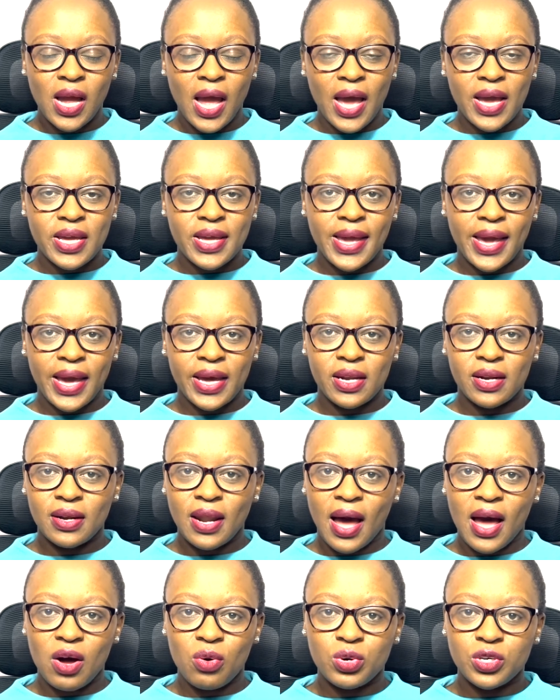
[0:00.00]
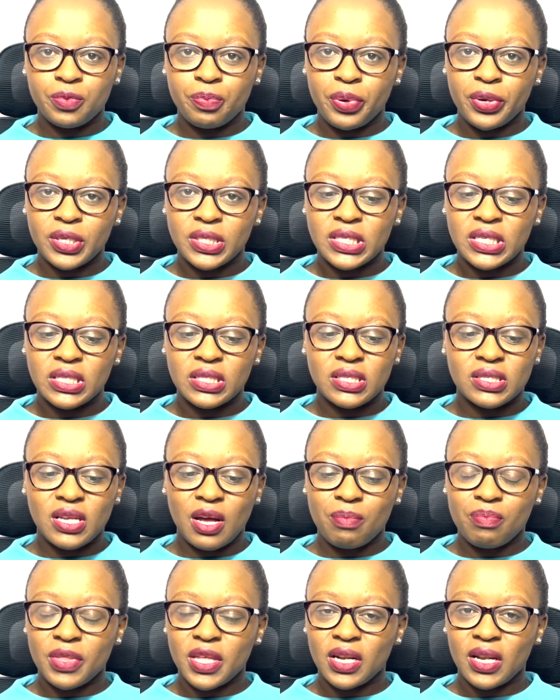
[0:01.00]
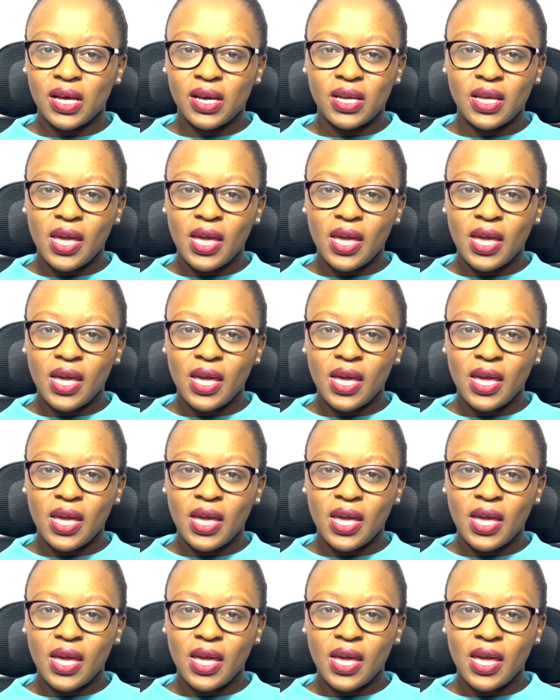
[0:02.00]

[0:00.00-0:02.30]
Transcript: Again, I would put in something like